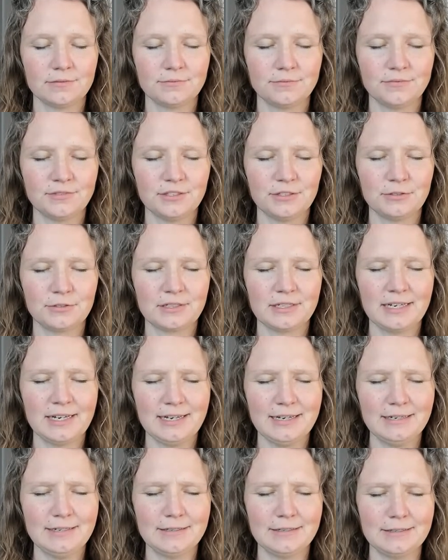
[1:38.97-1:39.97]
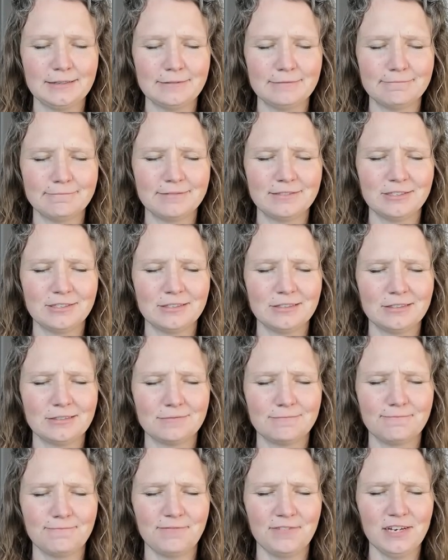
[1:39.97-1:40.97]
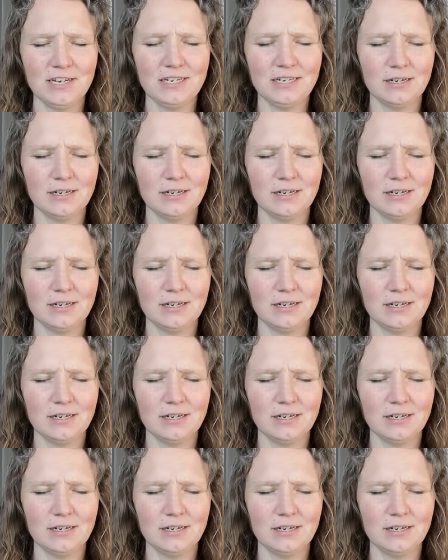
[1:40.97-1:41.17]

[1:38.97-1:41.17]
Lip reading: You're kind of just fed